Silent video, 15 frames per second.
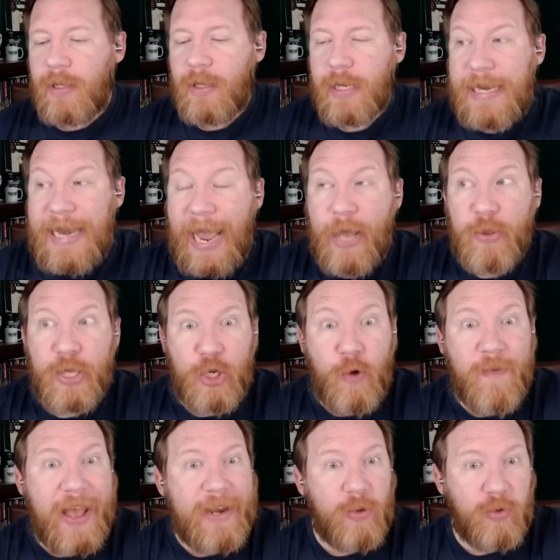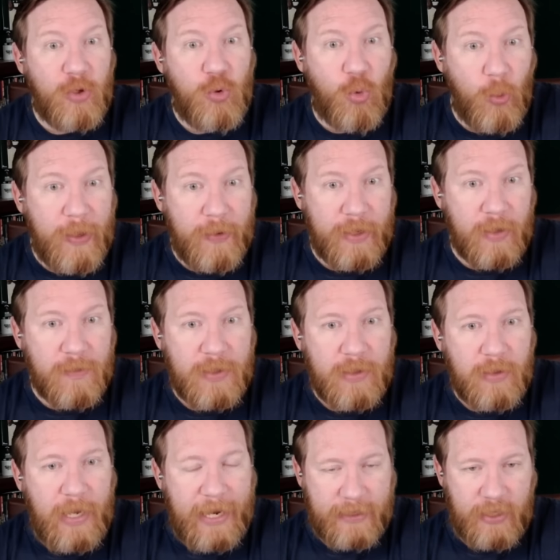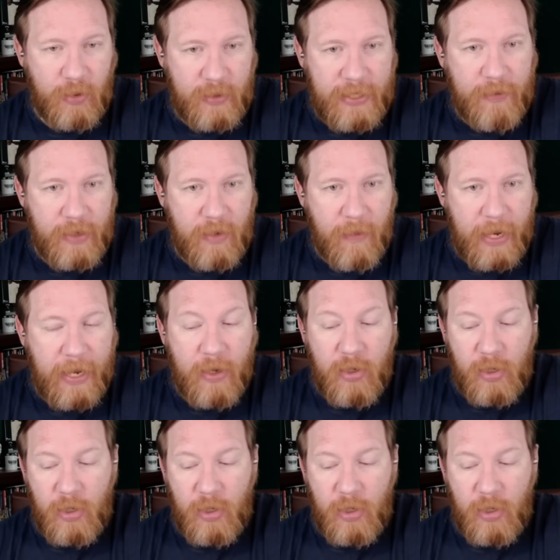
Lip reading: now that you've added Luke Williams as a utility man,